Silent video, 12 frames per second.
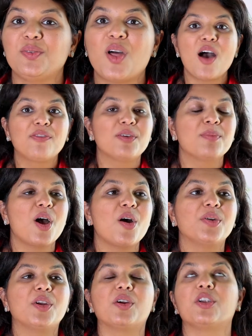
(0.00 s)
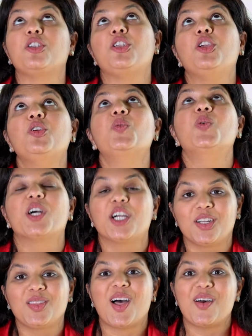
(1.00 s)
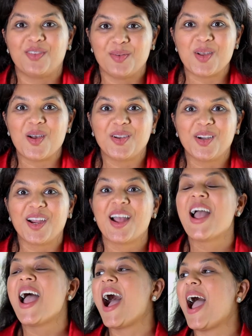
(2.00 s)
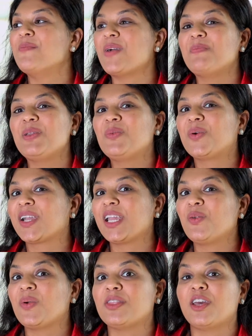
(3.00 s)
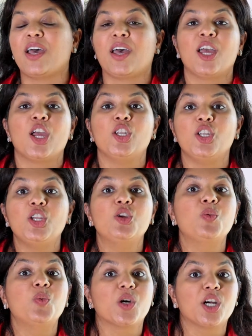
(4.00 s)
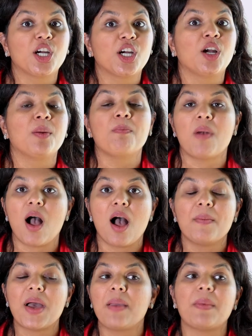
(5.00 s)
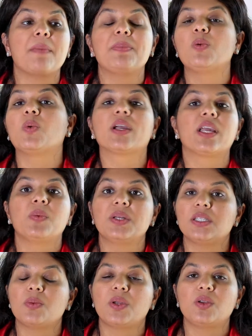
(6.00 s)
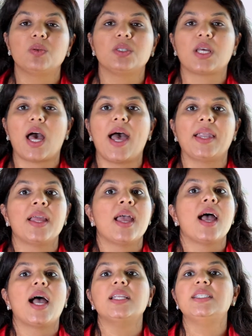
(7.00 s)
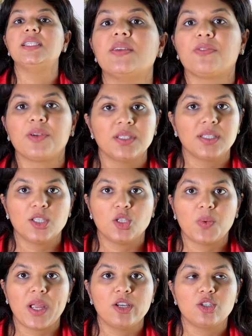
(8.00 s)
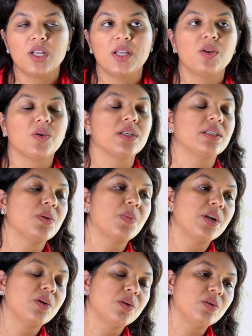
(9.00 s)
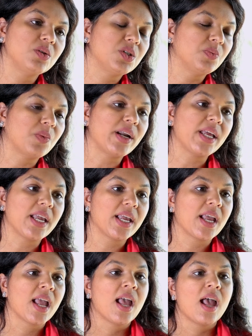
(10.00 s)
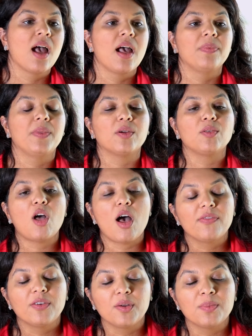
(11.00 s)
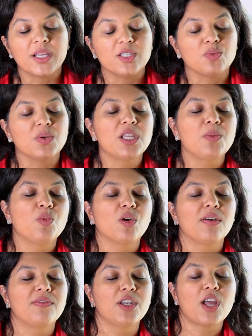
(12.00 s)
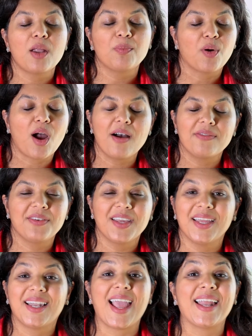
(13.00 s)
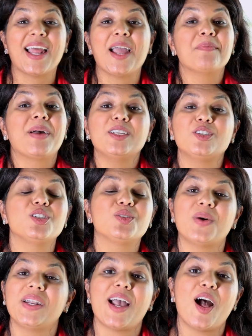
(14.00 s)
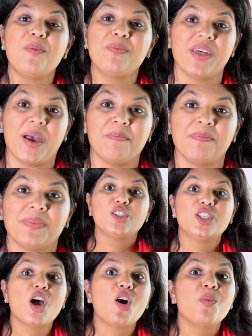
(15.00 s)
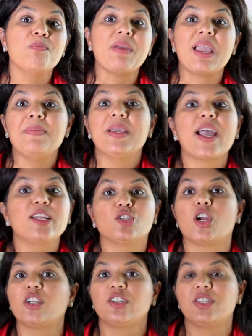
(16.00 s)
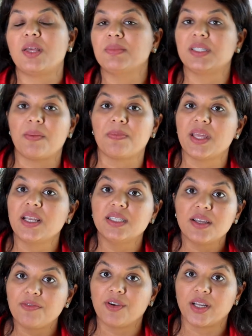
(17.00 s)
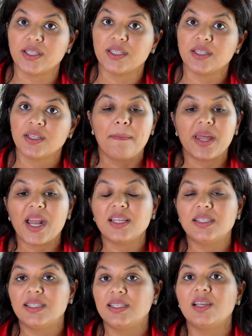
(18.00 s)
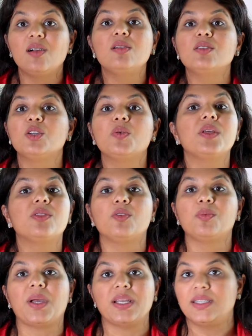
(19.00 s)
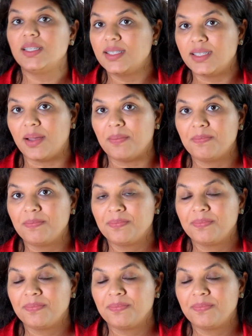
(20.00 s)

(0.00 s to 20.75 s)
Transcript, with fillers: law firm owner or a newer law firm owner. I might be working with a newer mom. I might be working with someone who's got a different situation or someone who's running their law firm that's really more of a nonprofit and I might just want to help them. So maybe I charge them something different, but I still do it through my system.